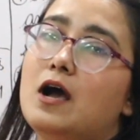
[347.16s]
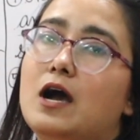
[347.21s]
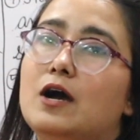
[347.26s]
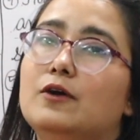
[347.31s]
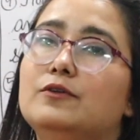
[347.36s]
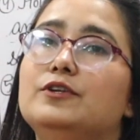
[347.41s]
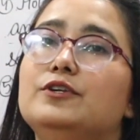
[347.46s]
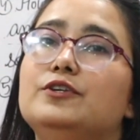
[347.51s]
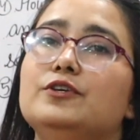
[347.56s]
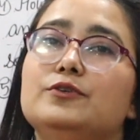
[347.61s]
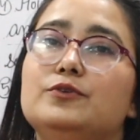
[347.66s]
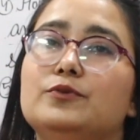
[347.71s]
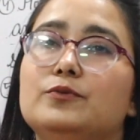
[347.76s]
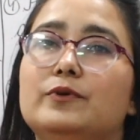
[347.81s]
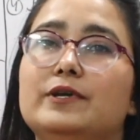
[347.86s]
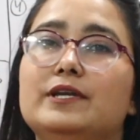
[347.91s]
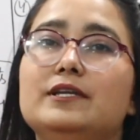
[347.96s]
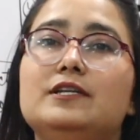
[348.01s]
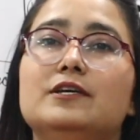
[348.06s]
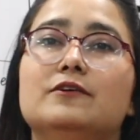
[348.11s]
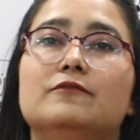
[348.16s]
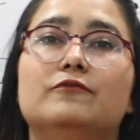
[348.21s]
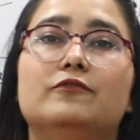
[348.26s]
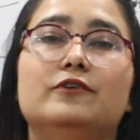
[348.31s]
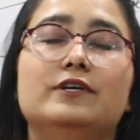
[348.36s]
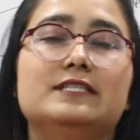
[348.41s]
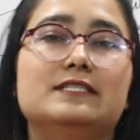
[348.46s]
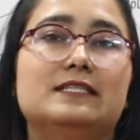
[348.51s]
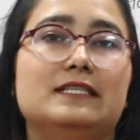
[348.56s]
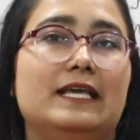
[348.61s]
how did you do it?
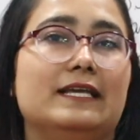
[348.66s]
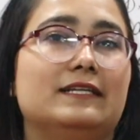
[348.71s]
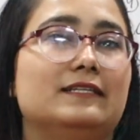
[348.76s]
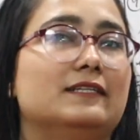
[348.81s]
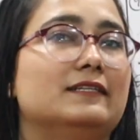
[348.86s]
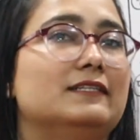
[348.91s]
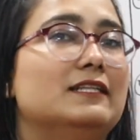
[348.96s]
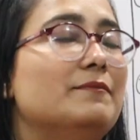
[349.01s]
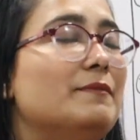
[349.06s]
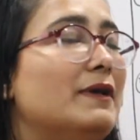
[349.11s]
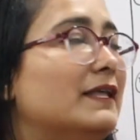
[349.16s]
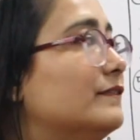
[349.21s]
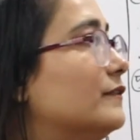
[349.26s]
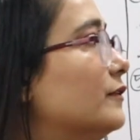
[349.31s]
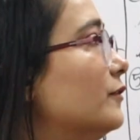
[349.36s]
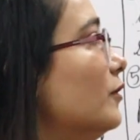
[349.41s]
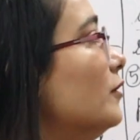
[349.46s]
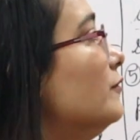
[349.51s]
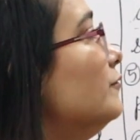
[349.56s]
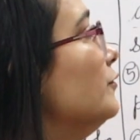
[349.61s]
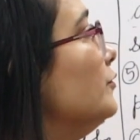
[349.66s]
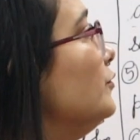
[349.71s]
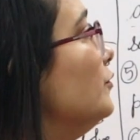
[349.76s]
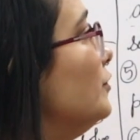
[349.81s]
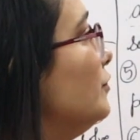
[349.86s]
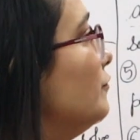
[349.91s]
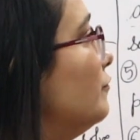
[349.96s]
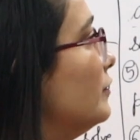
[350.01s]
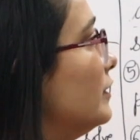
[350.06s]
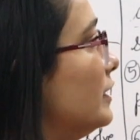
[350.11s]
We selected the method of
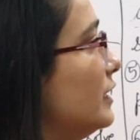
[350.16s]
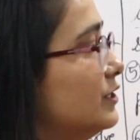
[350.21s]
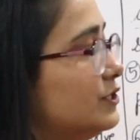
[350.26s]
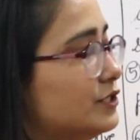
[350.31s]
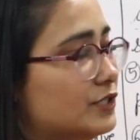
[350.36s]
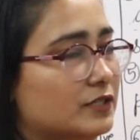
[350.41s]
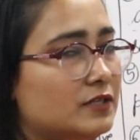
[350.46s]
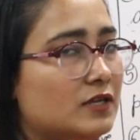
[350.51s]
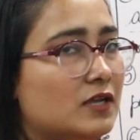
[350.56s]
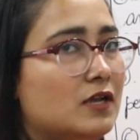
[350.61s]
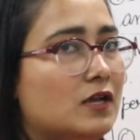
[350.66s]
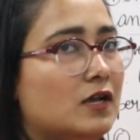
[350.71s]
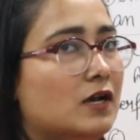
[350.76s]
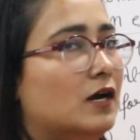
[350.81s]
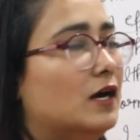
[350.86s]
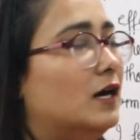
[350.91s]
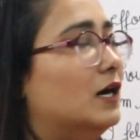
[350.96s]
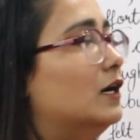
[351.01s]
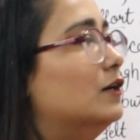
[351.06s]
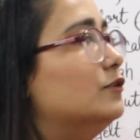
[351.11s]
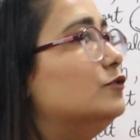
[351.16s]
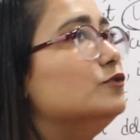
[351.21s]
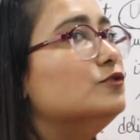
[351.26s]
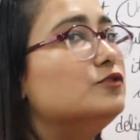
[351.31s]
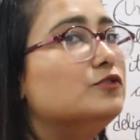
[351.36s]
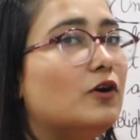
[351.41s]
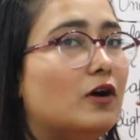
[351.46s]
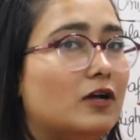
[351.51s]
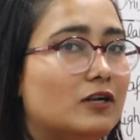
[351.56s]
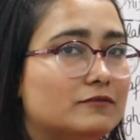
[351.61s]
unification to
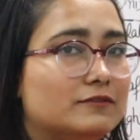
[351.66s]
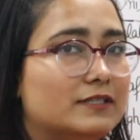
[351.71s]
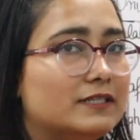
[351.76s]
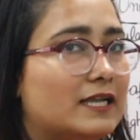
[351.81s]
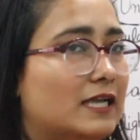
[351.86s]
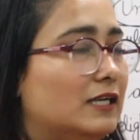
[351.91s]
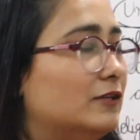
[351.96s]
solve the